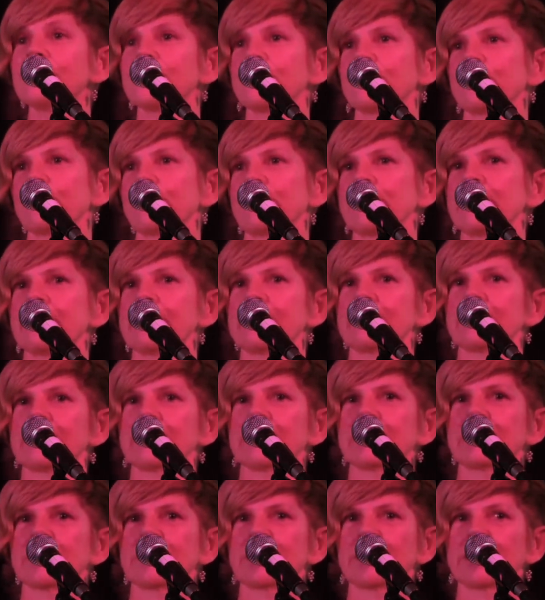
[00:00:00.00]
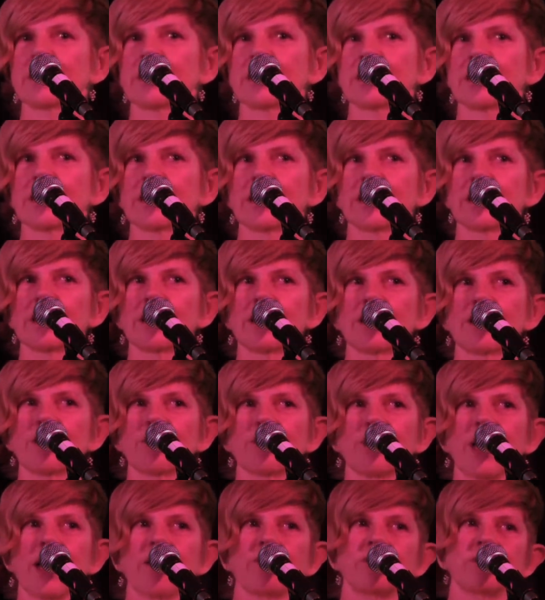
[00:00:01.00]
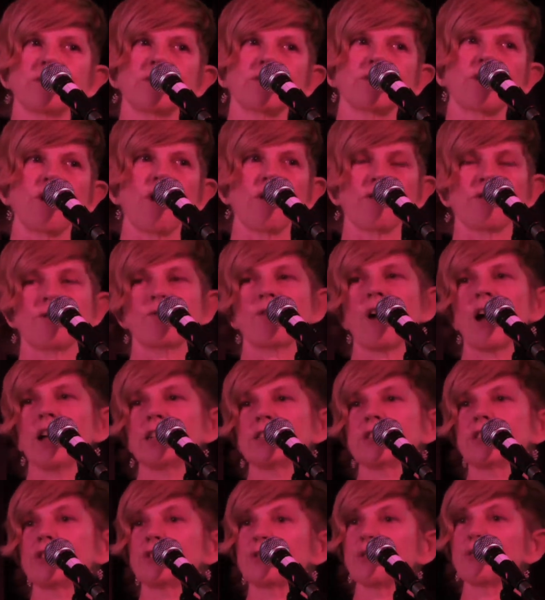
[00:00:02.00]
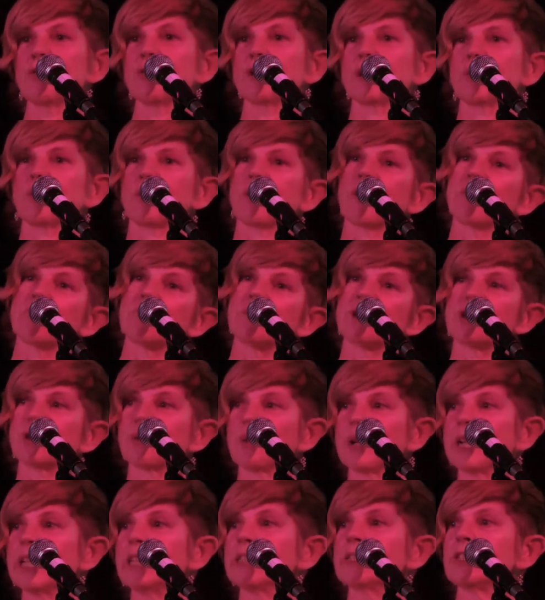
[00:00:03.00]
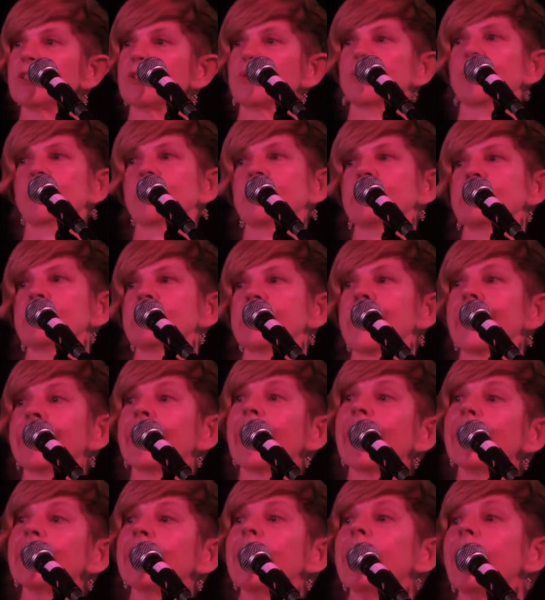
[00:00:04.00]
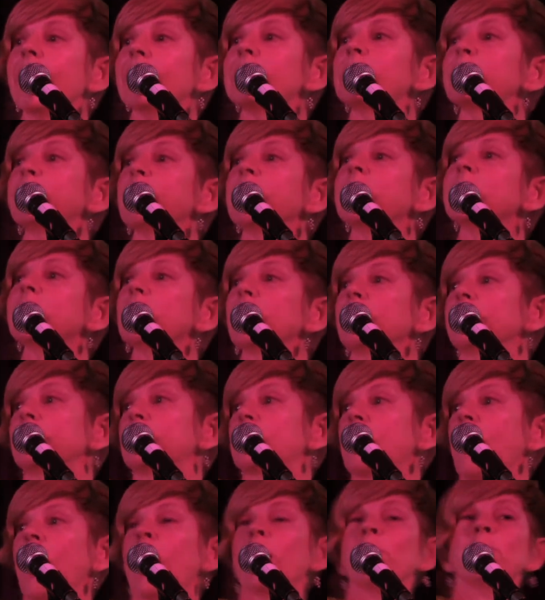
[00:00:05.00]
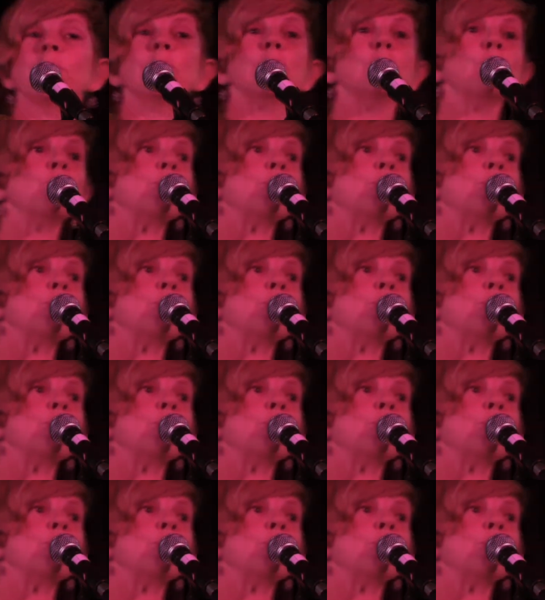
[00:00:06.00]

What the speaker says: stories. We haven't got the right story, we're in between stories. And I spent a lot of time